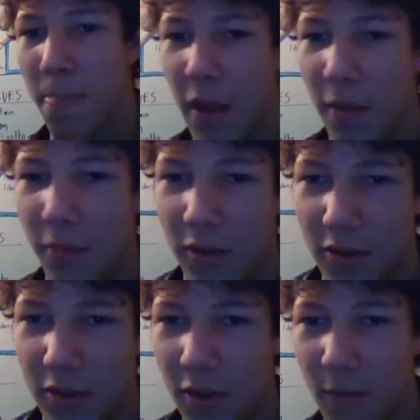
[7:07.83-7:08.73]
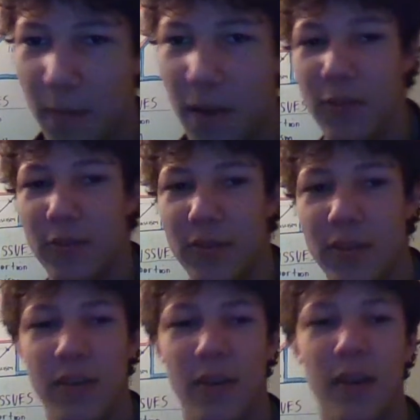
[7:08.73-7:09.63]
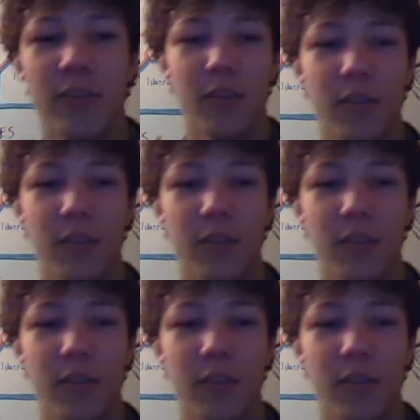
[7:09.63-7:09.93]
Now I'm going to talk about, under